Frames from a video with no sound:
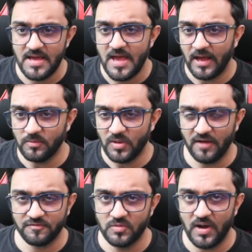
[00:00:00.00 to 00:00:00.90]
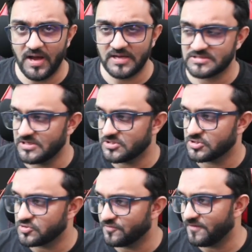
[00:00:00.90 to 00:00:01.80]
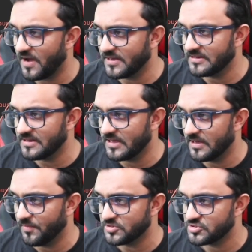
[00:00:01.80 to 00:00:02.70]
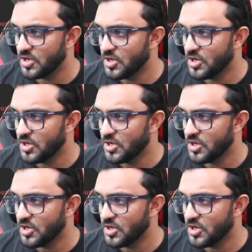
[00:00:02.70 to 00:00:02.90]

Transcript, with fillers: and we have to ask it to find the image